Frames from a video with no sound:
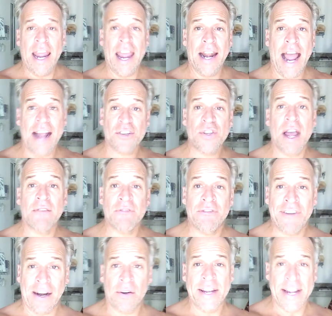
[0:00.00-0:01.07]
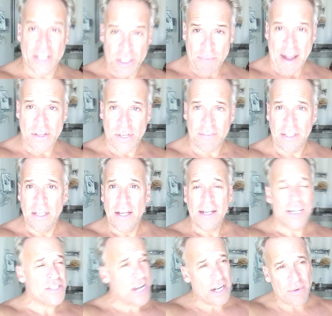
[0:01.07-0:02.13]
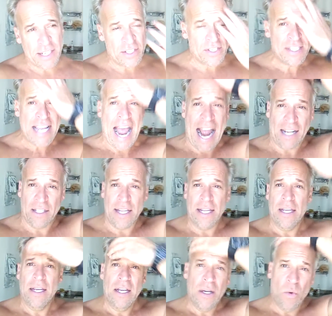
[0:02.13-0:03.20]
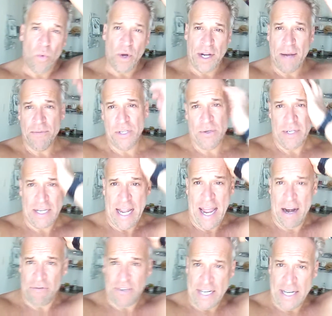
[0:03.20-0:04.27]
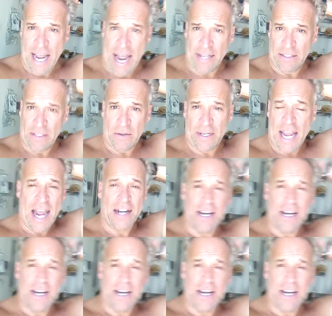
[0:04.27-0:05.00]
And actually, I'm very expensive because I know exactly what I'm doing every day, okay?